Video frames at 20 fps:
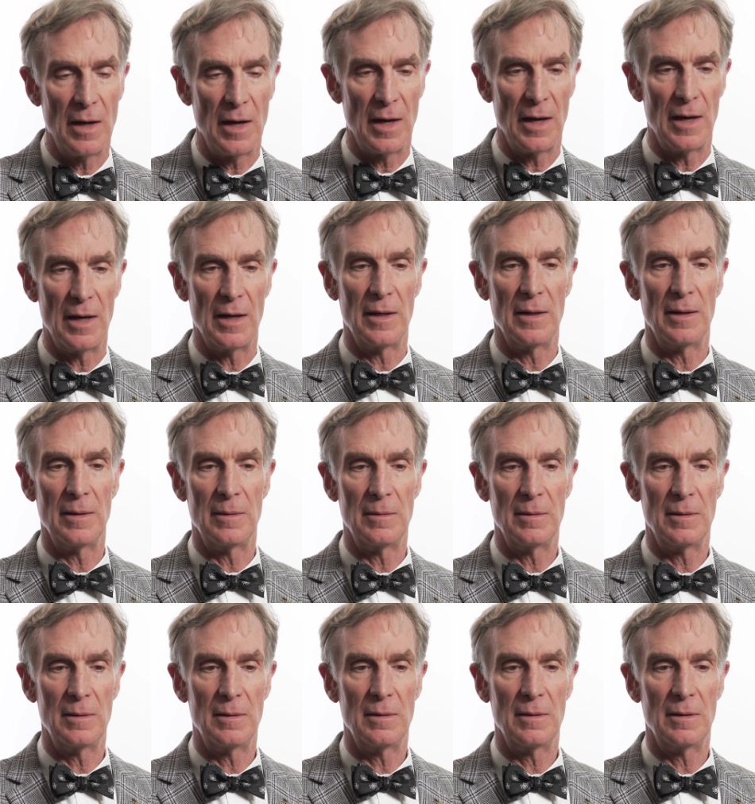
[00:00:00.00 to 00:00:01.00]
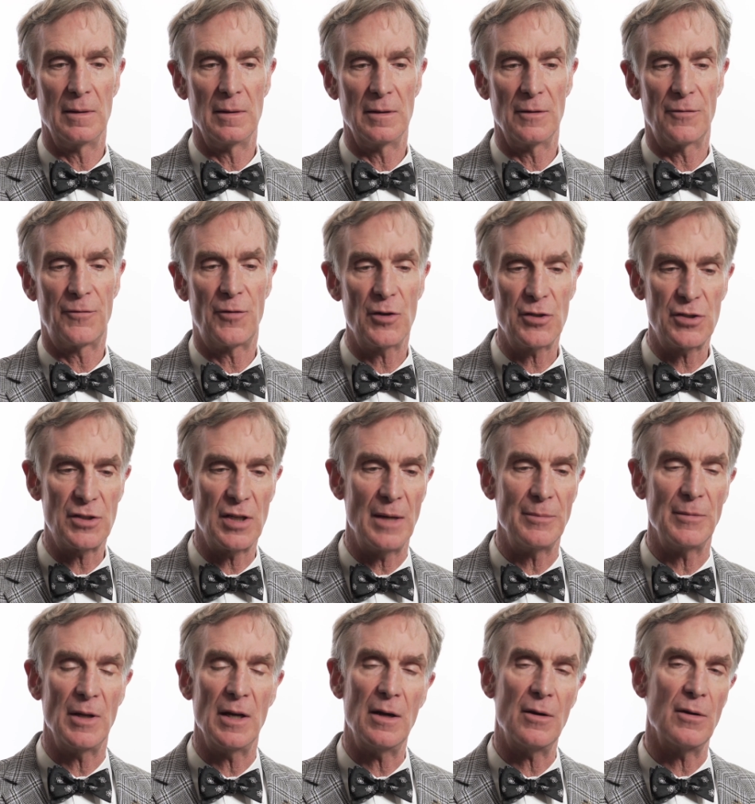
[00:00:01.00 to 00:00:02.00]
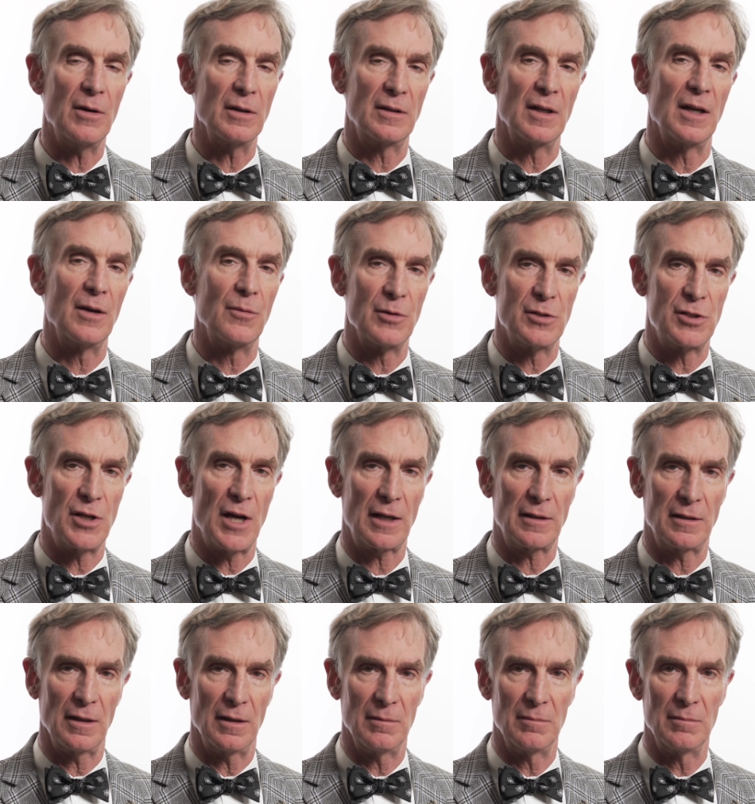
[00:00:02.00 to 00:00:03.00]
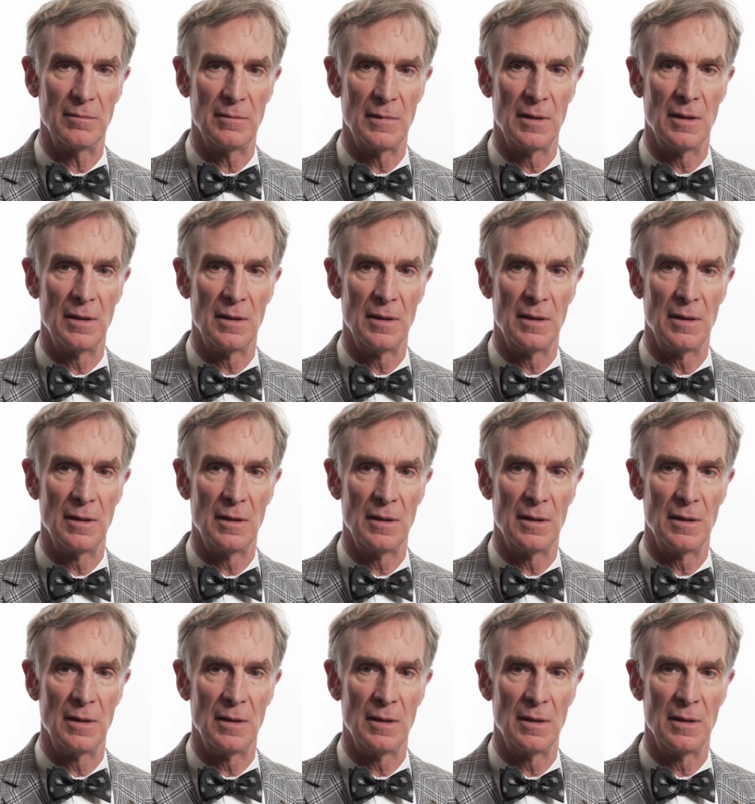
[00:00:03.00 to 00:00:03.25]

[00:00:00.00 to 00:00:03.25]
Uh, the first time they hear it, they reject it.